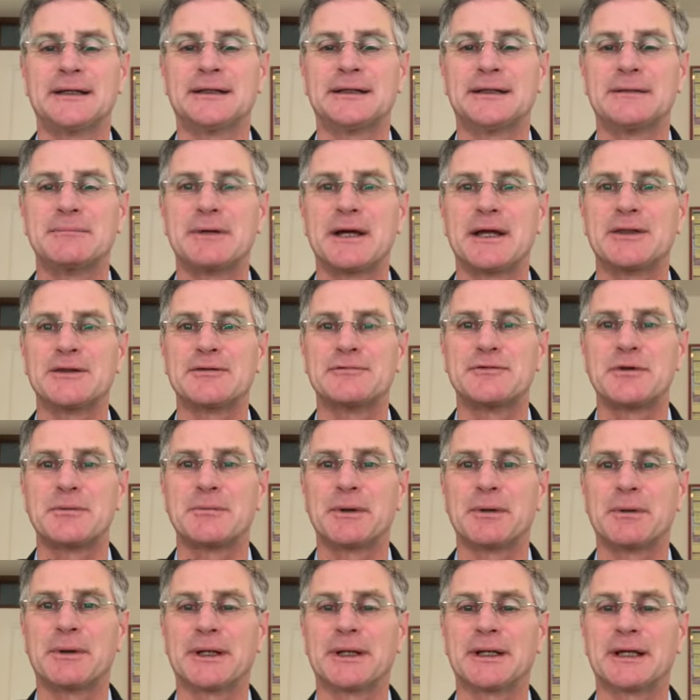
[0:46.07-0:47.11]
about the
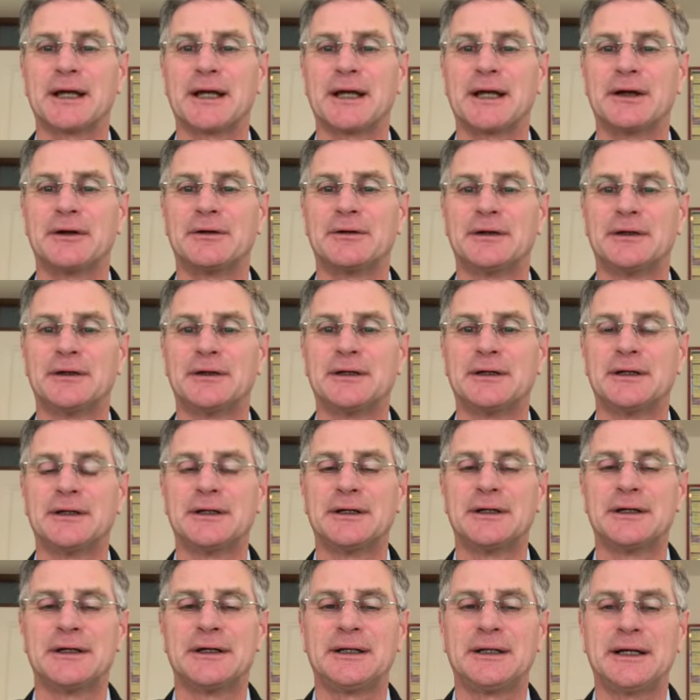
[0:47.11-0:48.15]
Formula 1 car.
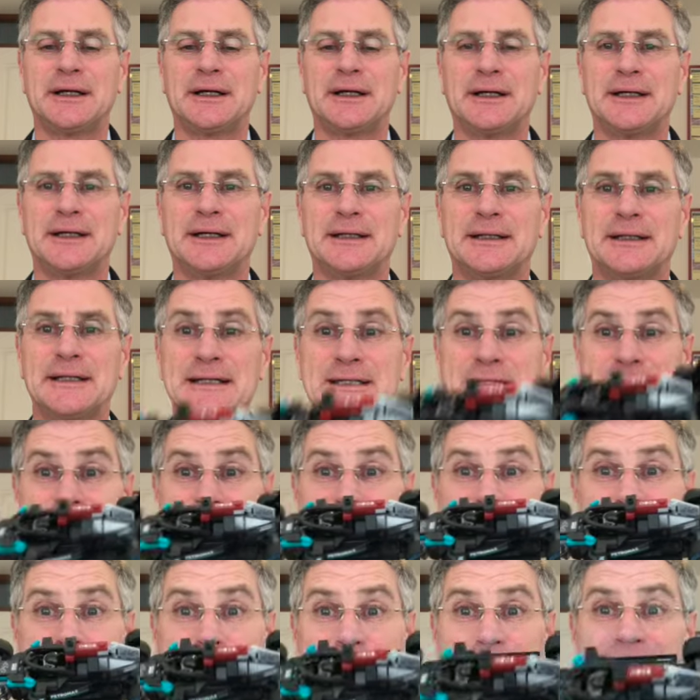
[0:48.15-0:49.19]
It's
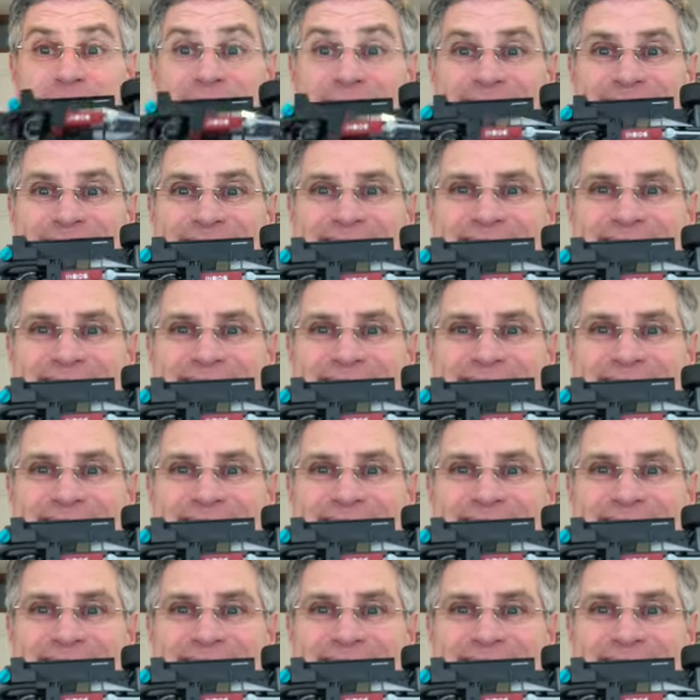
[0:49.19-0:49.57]
big.